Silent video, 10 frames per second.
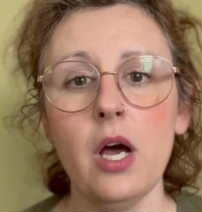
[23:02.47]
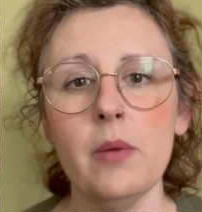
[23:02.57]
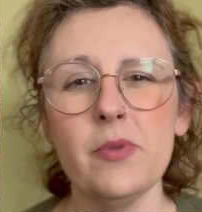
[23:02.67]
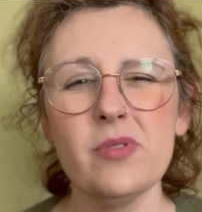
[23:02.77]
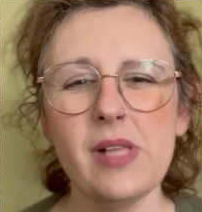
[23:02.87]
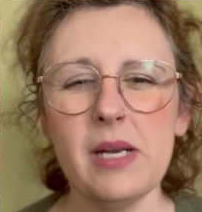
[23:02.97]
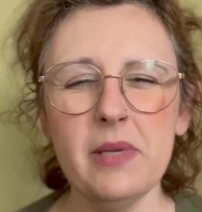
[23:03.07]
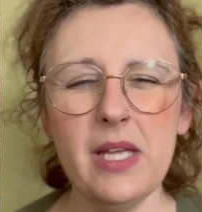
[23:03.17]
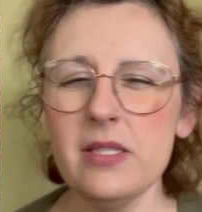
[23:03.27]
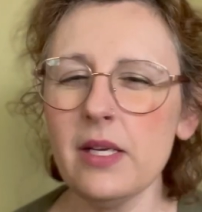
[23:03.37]
There's a lot of
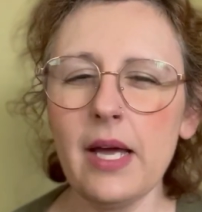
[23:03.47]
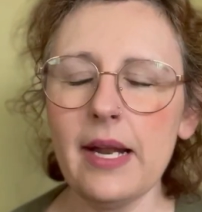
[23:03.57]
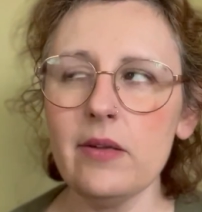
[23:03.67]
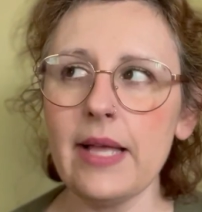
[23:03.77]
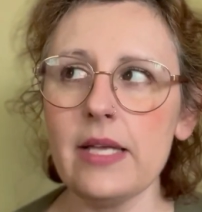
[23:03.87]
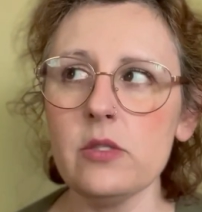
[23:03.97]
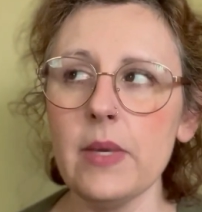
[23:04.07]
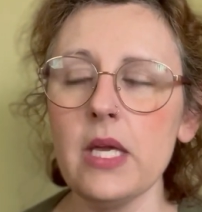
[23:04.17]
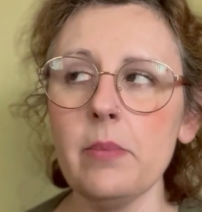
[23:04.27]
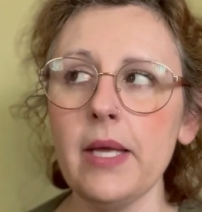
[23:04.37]
kids that got out last
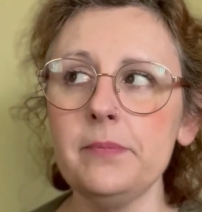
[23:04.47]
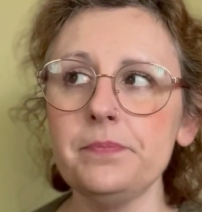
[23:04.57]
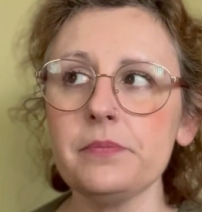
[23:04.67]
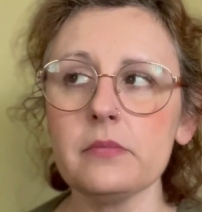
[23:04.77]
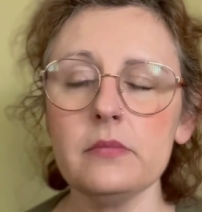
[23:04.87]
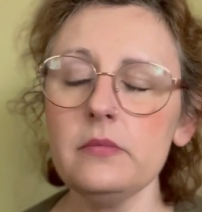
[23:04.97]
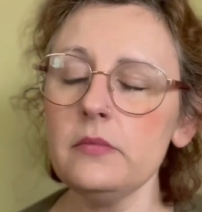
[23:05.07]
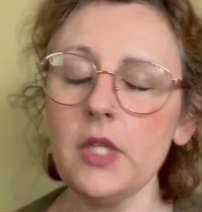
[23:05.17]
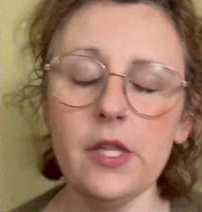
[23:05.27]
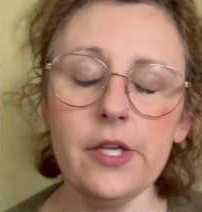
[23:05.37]
week, but
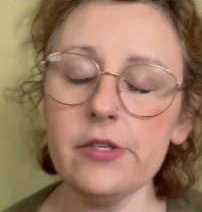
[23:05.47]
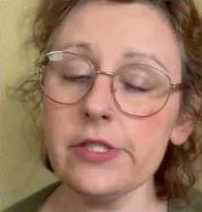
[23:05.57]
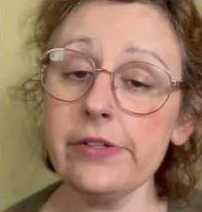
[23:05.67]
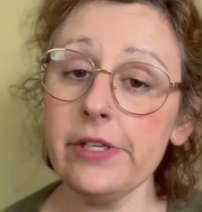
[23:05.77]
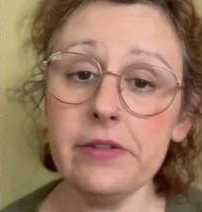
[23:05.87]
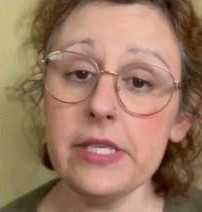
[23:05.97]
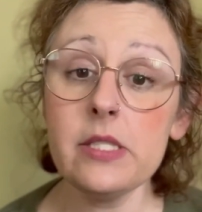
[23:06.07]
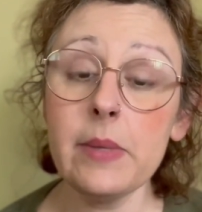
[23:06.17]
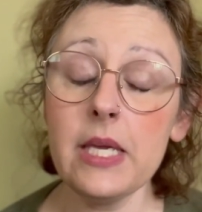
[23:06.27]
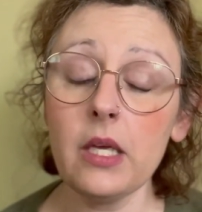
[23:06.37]
they're still there
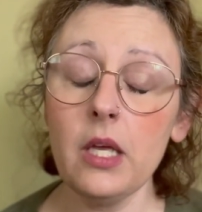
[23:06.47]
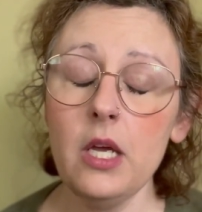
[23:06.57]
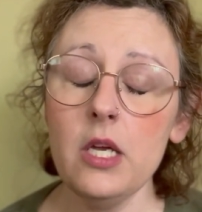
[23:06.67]
this week.